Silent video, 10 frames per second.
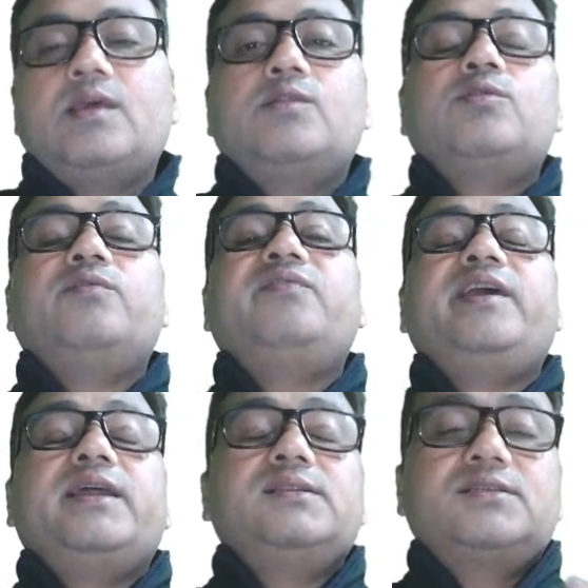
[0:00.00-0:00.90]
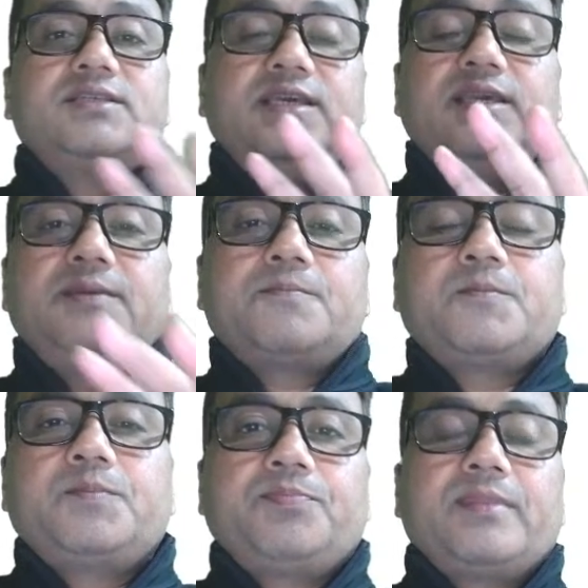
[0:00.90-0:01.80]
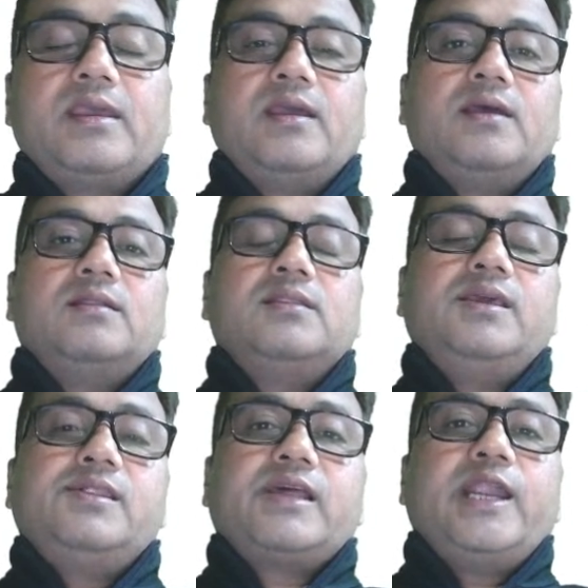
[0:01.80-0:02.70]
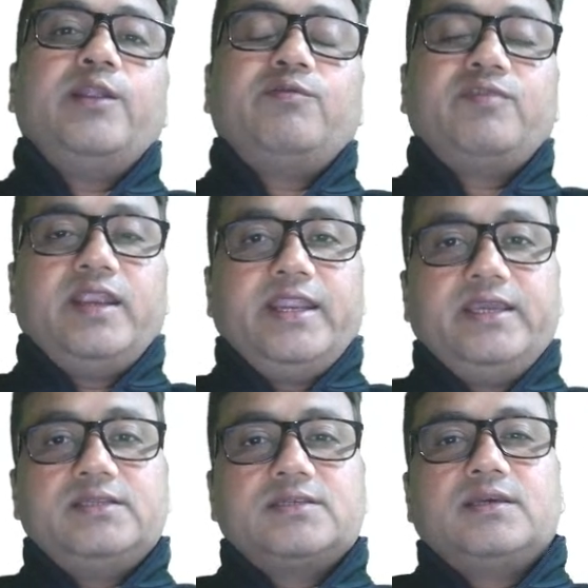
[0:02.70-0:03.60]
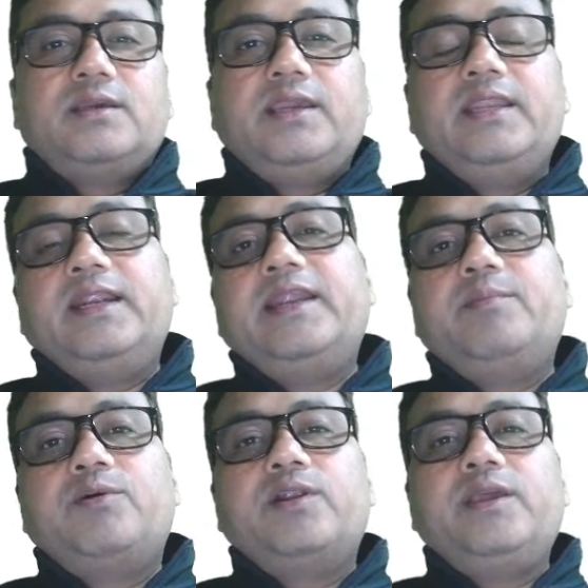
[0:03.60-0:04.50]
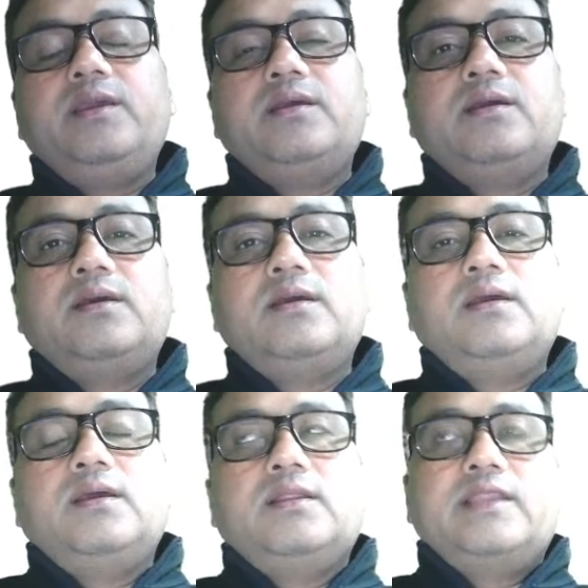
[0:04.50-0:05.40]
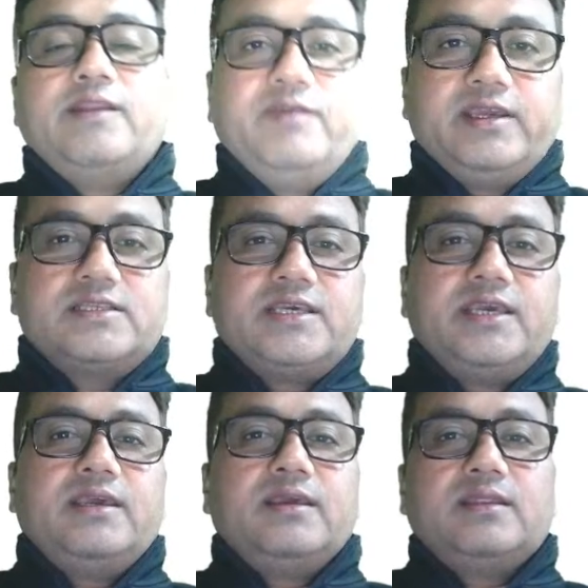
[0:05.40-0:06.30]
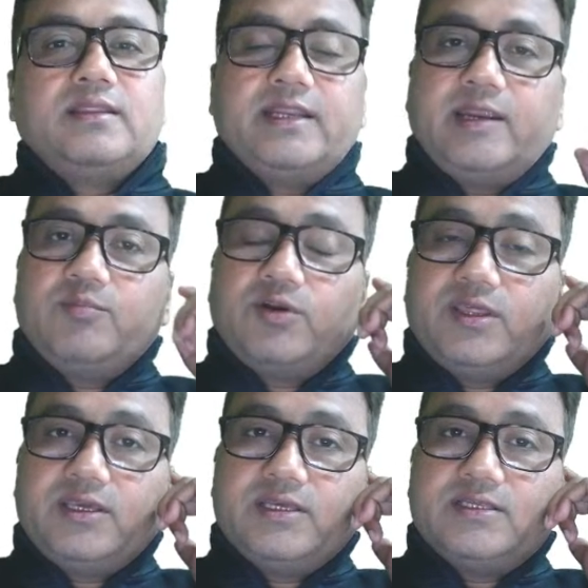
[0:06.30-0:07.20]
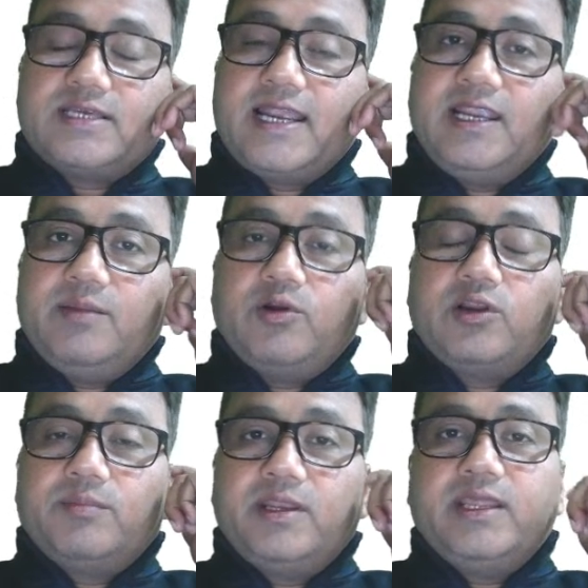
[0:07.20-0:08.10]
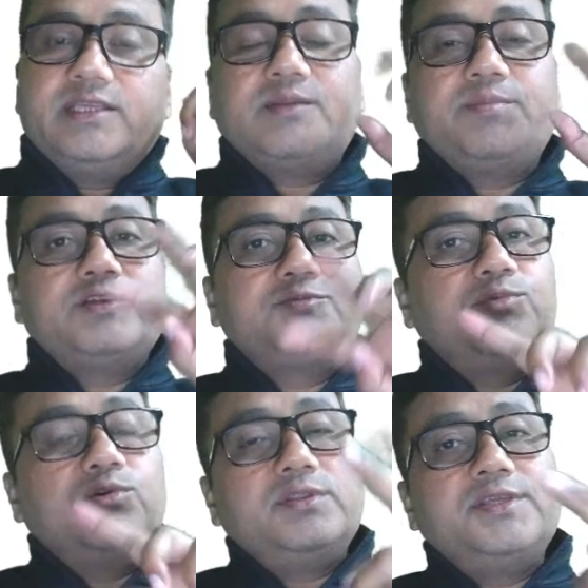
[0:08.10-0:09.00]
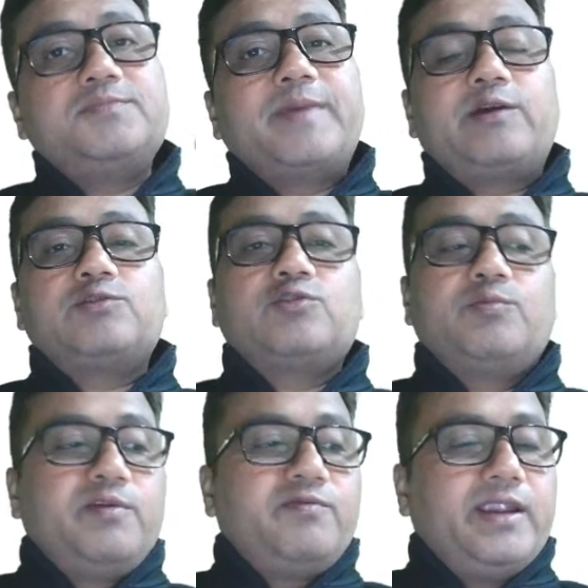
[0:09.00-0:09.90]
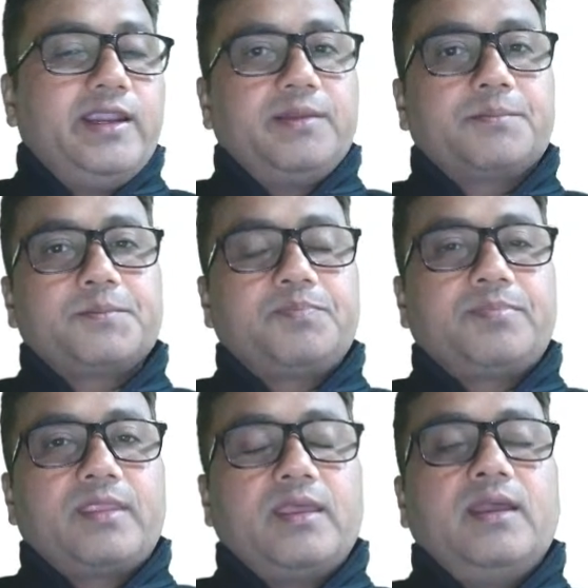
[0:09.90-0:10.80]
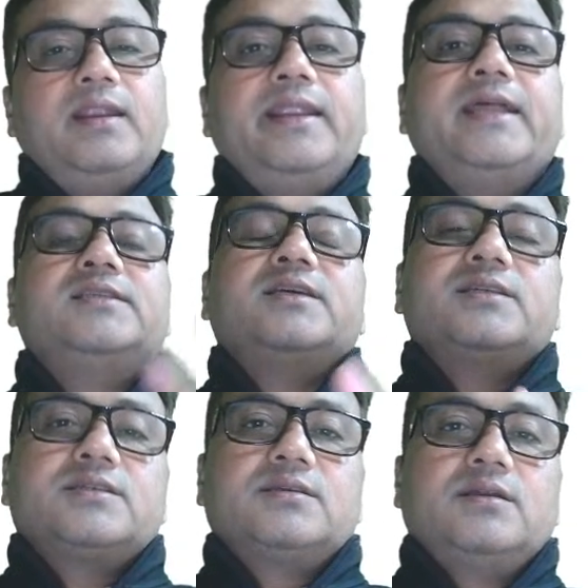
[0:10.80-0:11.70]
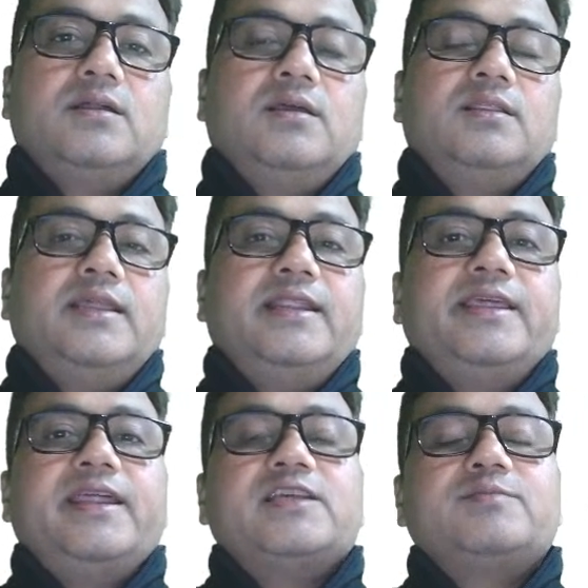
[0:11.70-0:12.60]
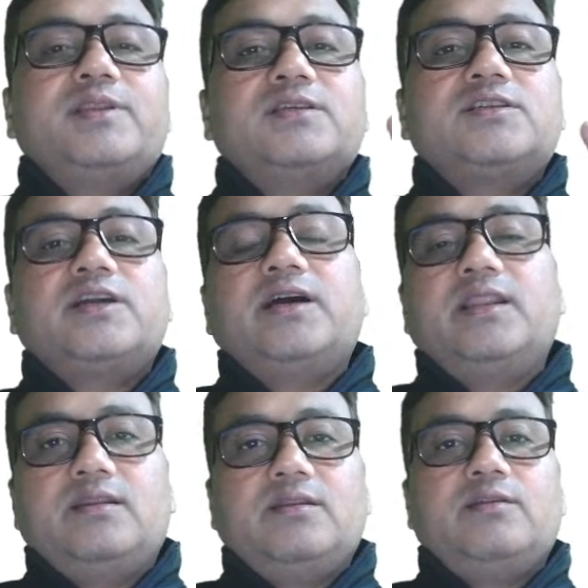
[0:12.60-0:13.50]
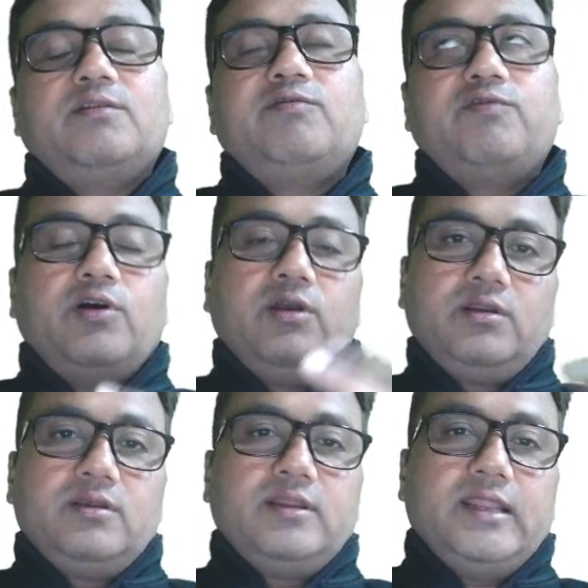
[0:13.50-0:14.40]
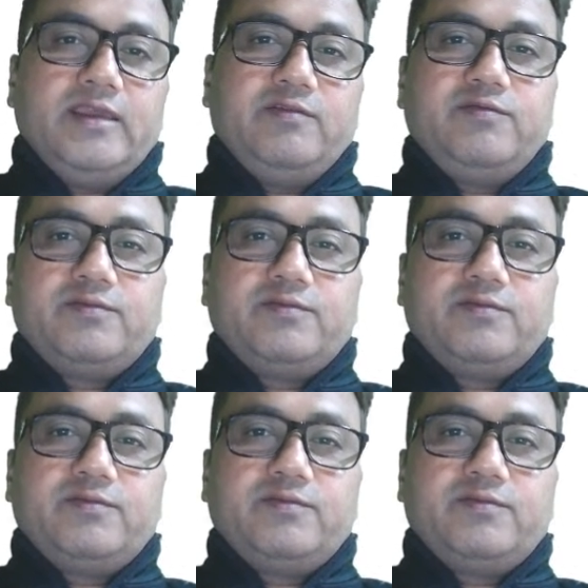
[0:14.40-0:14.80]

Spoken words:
So if we can see these kind of findings in a dead body, then we can say the dead body is ante-mortem in nature, because both these macroscopic finding tells us that there has been a struggle for life.